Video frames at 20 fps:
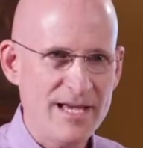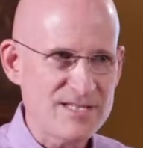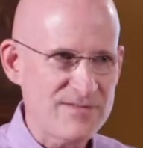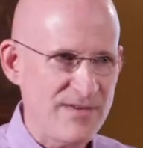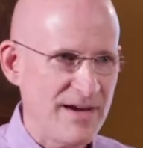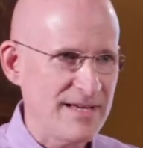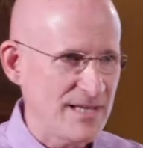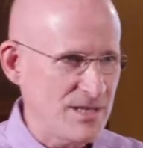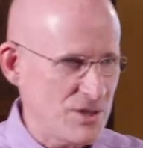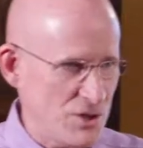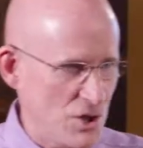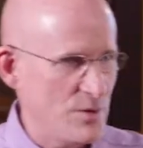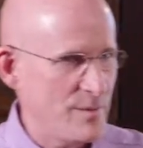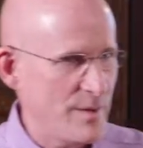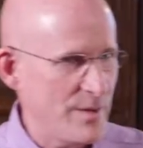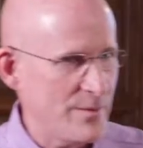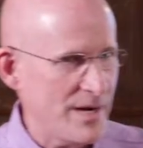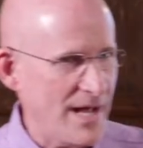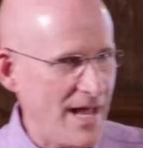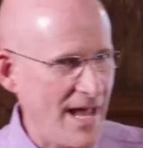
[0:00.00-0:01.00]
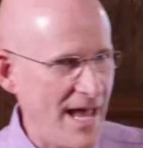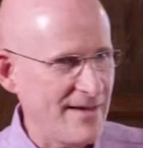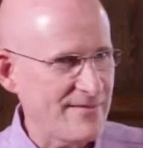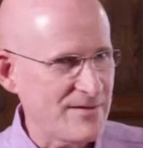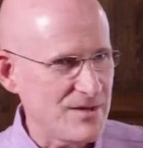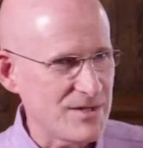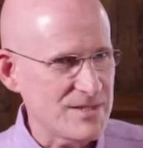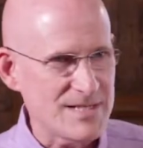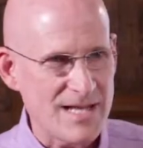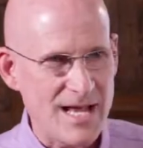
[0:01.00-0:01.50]
has finally told me what I have,
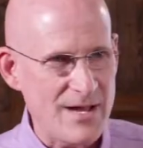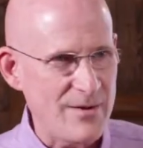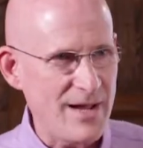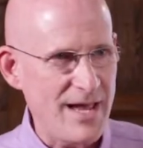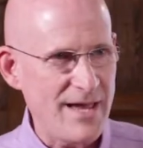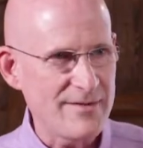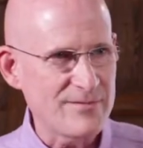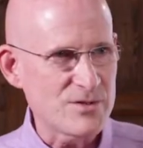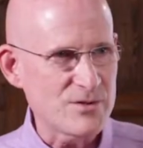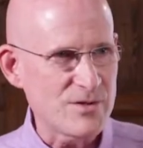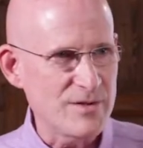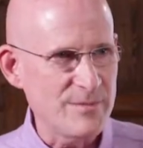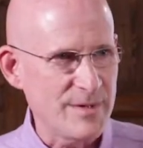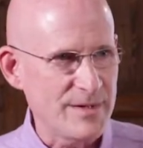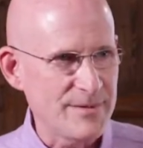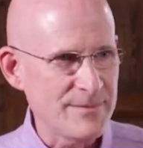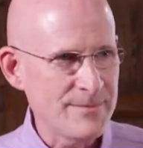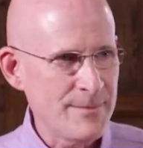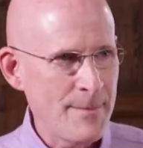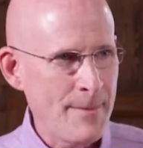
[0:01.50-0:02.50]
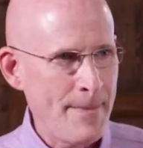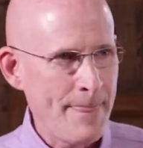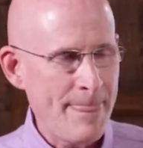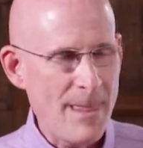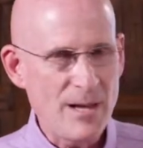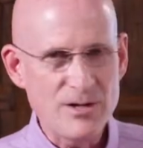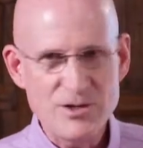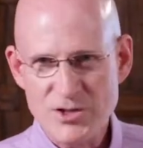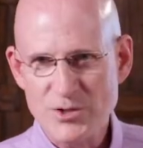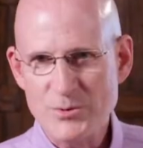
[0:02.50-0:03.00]
because now I have a treatment.
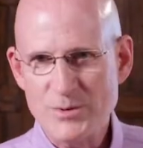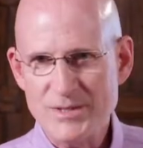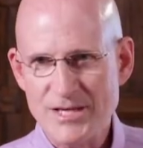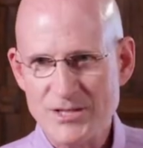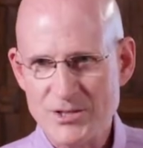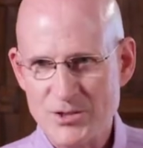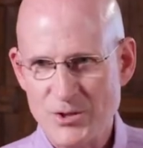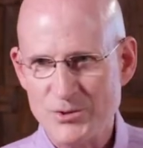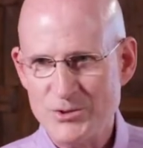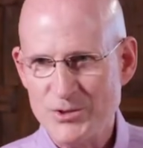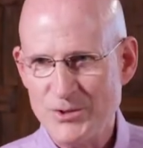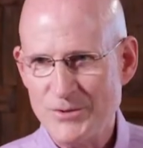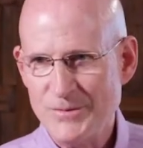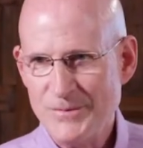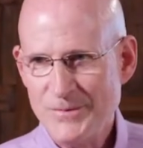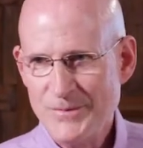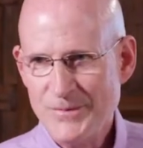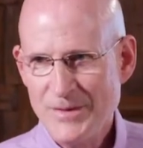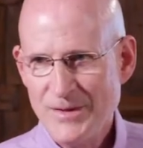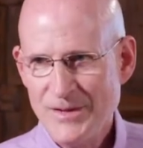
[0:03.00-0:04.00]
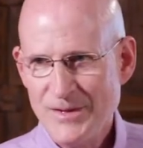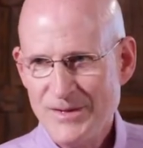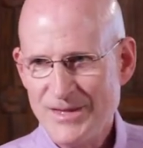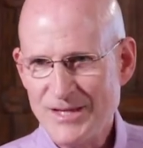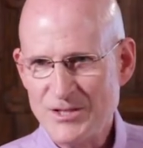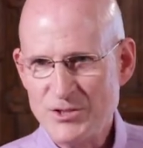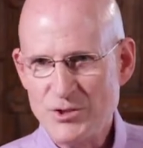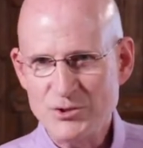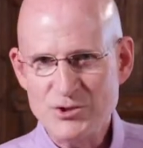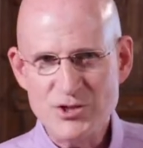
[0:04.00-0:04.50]
Now, do you know what they told you?
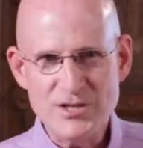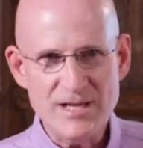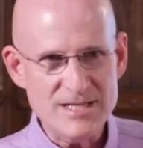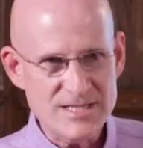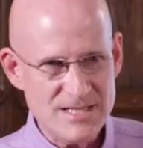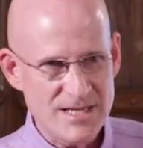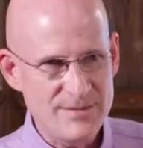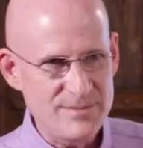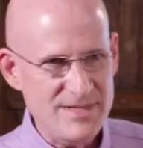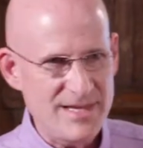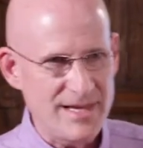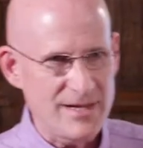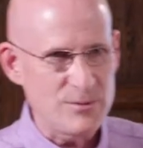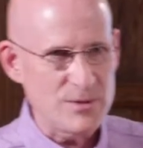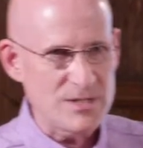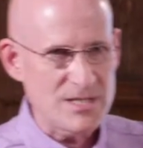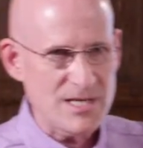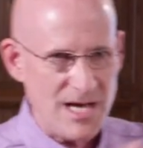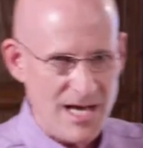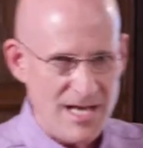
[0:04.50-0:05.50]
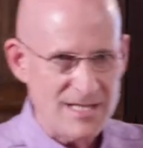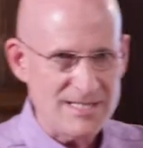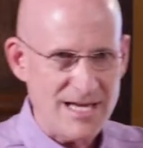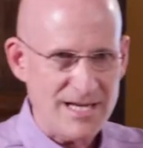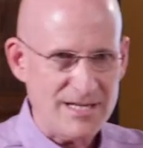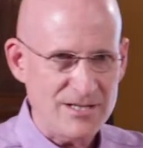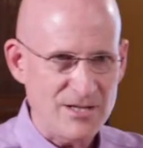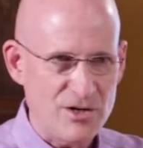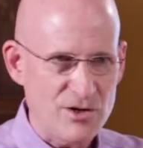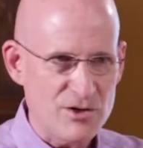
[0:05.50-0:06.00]
They told you that something was
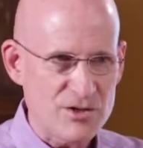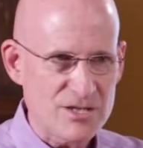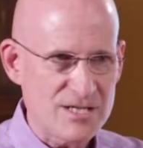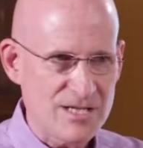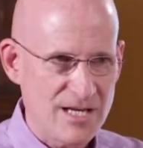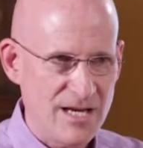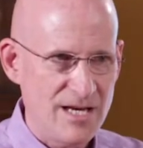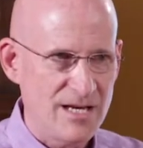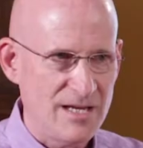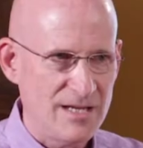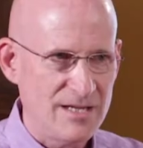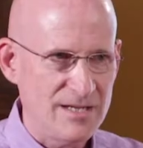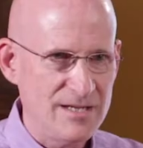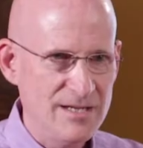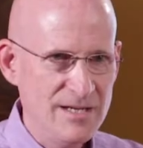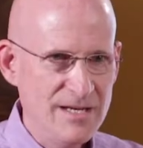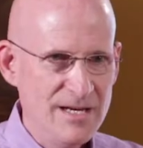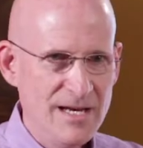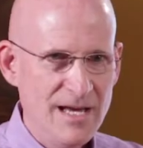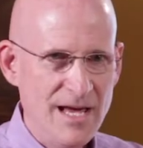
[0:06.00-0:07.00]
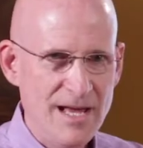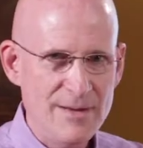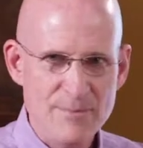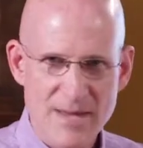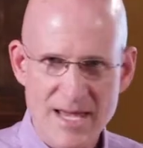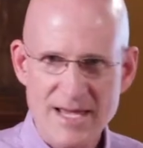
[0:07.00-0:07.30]
contacting your skin and